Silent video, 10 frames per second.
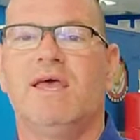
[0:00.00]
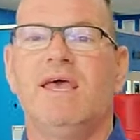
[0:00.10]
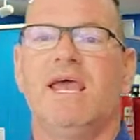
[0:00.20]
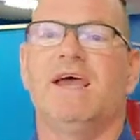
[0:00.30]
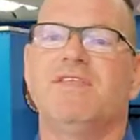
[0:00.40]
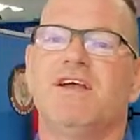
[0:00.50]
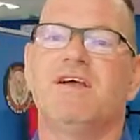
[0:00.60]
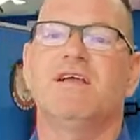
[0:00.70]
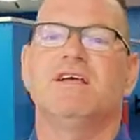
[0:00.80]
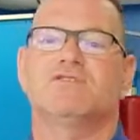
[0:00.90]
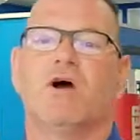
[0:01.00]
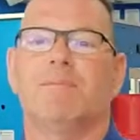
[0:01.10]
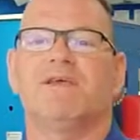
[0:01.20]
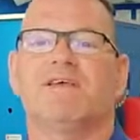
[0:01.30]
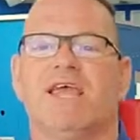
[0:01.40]
and they're
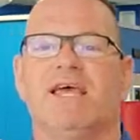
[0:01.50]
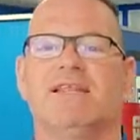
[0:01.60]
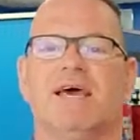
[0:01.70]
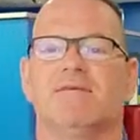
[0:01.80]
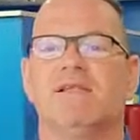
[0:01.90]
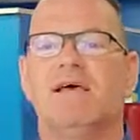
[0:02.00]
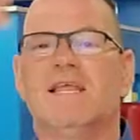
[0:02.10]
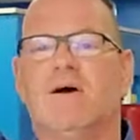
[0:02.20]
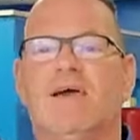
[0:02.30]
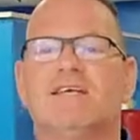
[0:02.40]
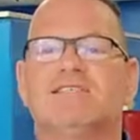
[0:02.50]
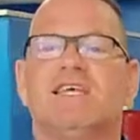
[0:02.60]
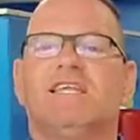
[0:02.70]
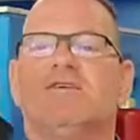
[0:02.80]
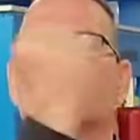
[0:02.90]
dropping their hand down. Now I could
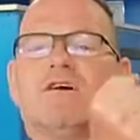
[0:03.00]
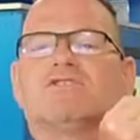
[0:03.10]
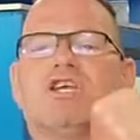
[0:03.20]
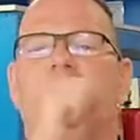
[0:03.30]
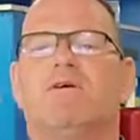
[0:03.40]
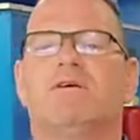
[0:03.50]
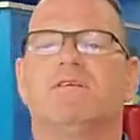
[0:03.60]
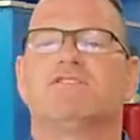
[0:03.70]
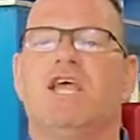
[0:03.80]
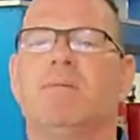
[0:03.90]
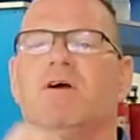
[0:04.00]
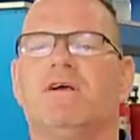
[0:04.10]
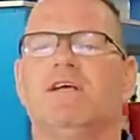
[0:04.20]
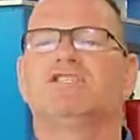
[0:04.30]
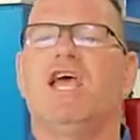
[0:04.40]
sit here and go, chamber,
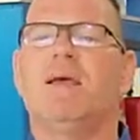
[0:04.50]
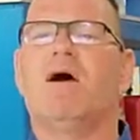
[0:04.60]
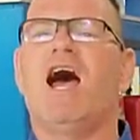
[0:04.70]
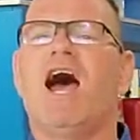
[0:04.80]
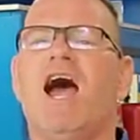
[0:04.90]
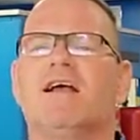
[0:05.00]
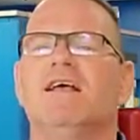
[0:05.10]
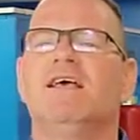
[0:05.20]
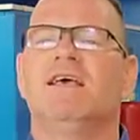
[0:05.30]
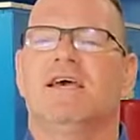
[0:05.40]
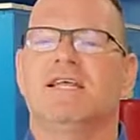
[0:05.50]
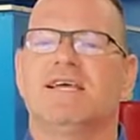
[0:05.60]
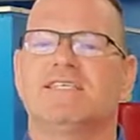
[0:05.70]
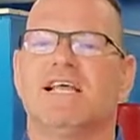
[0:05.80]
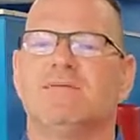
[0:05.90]
chamber, chamber, and I
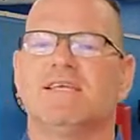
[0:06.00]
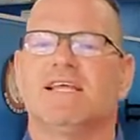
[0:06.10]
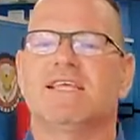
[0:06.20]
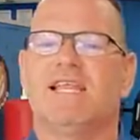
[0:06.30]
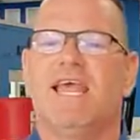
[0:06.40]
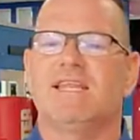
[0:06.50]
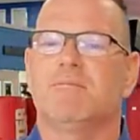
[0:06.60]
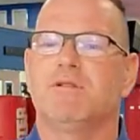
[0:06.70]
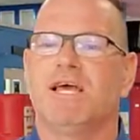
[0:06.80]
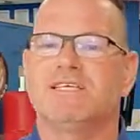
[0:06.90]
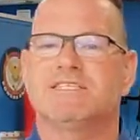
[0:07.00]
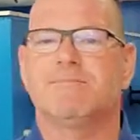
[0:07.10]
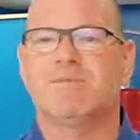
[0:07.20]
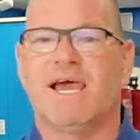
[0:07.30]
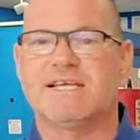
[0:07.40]
could tell them to get that hand in place.
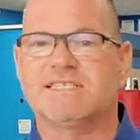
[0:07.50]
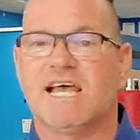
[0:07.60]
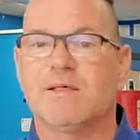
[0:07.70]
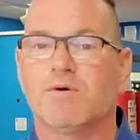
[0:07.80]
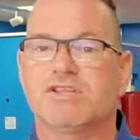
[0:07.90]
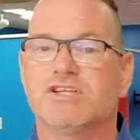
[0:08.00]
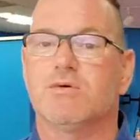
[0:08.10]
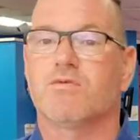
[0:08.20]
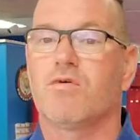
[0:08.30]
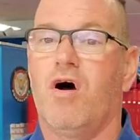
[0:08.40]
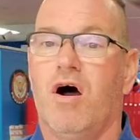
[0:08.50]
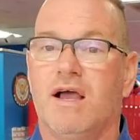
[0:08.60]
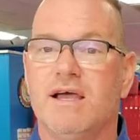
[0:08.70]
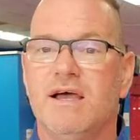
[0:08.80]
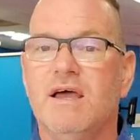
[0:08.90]
I could tell them what they're doing
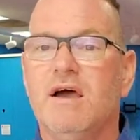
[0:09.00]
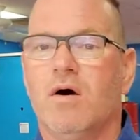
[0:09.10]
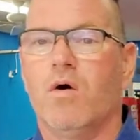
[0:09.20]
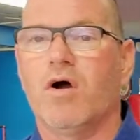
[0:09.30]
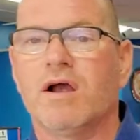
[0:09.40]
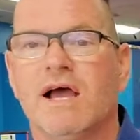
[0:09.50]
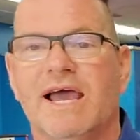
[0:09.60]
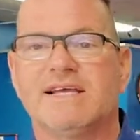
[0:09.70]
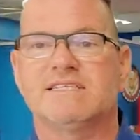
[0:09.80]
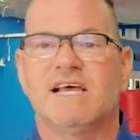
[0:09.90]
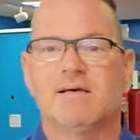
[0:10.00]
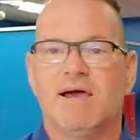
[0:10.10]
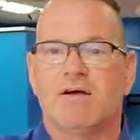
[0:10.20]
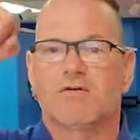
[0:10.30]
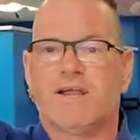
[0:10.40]
wrong, or I can tell them
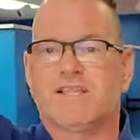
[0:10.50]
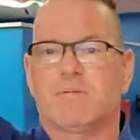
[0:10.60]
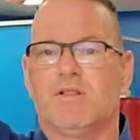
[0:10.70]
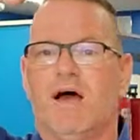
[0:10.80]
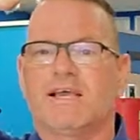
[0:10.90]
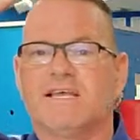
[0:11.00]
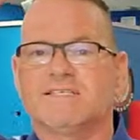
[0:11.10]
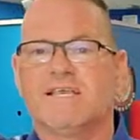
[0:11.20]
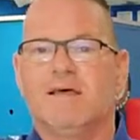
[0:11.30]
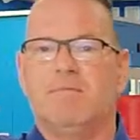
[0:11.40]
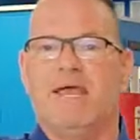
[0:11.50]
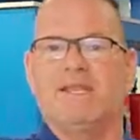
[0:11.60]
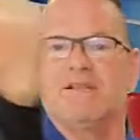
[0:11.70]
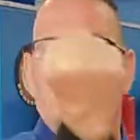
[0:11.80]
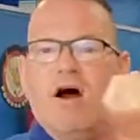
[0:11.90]
how great their block is.
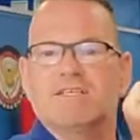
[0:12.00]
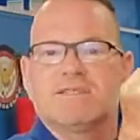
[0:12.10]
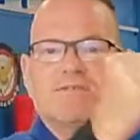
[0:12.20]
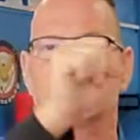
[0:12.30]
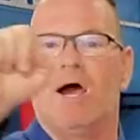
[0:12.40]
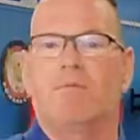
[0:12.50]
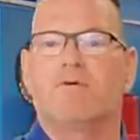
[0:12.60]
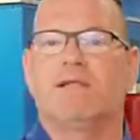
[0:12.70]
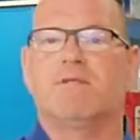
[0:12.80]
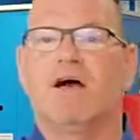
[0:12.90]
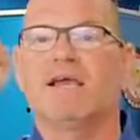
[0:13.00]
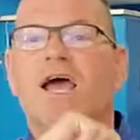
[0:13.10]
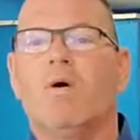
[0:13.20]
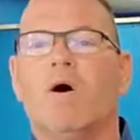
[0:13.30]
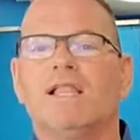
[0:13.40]
Man, awesome job, great block.
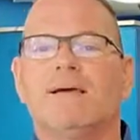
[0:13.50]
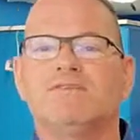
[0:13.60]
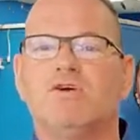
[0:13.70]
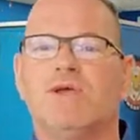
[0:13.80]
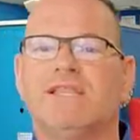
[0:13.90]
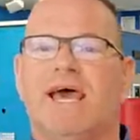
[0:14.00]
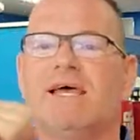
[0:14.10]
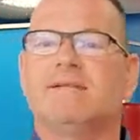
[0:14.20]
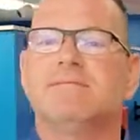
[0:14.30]
While I'm doing that,